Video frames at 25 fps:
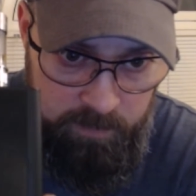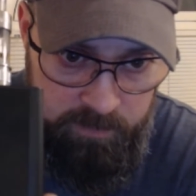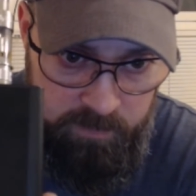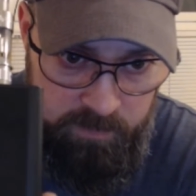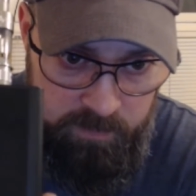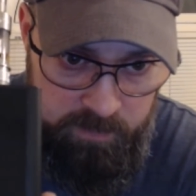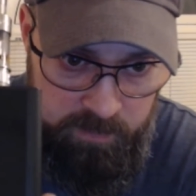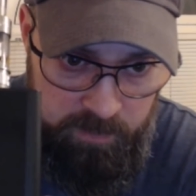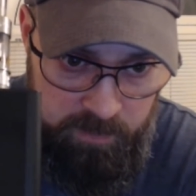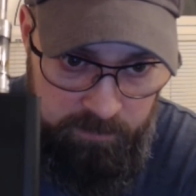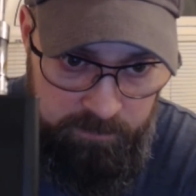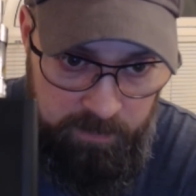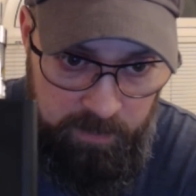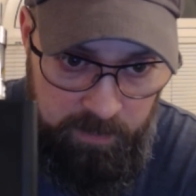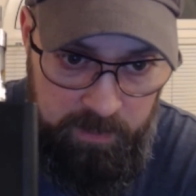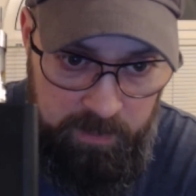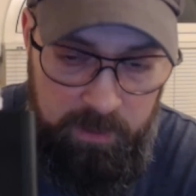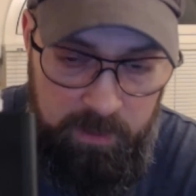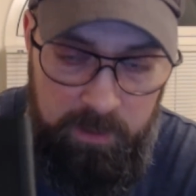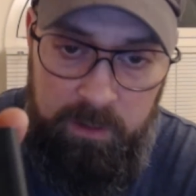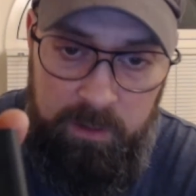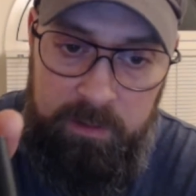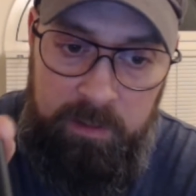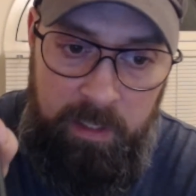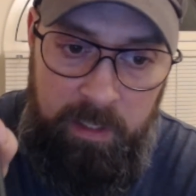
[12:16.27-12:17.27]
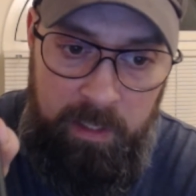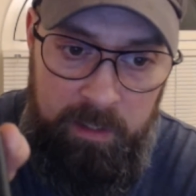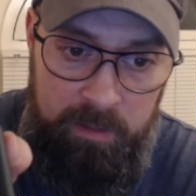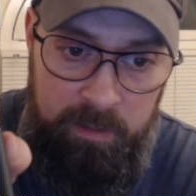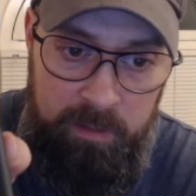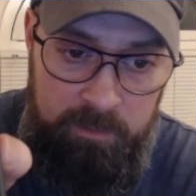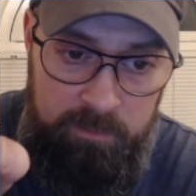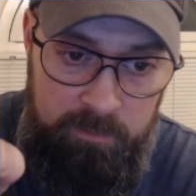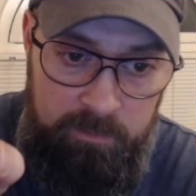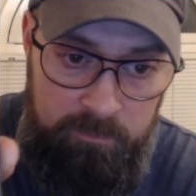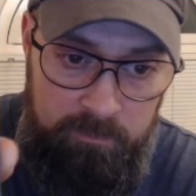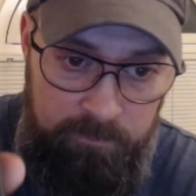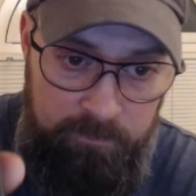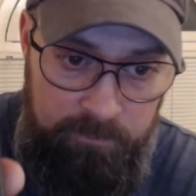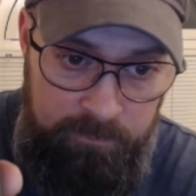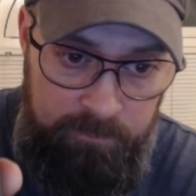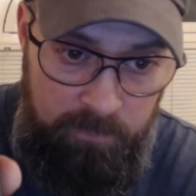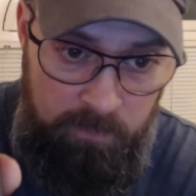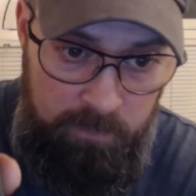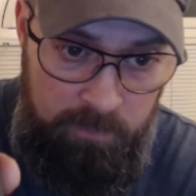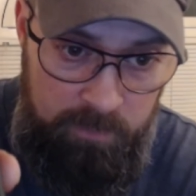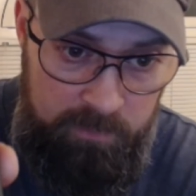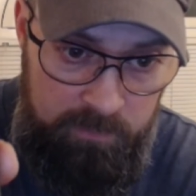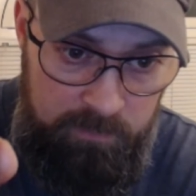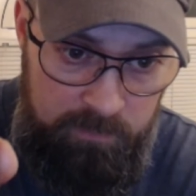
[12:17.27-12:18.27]
see if I can get that in
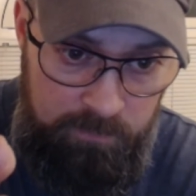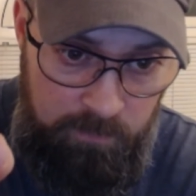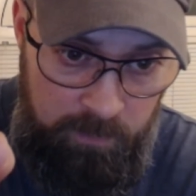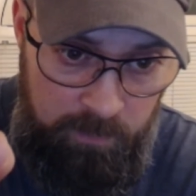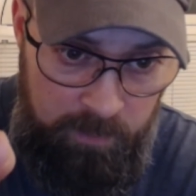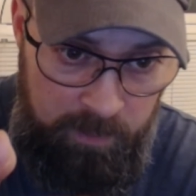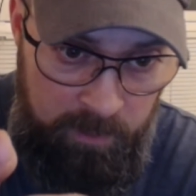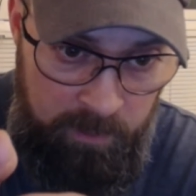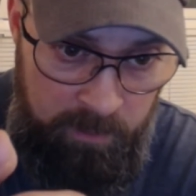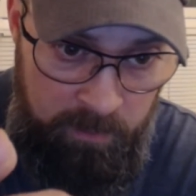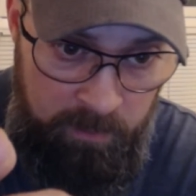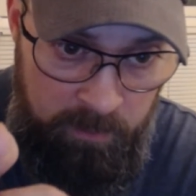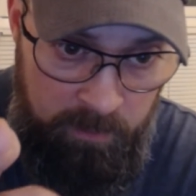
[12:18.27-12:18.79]
focus for you.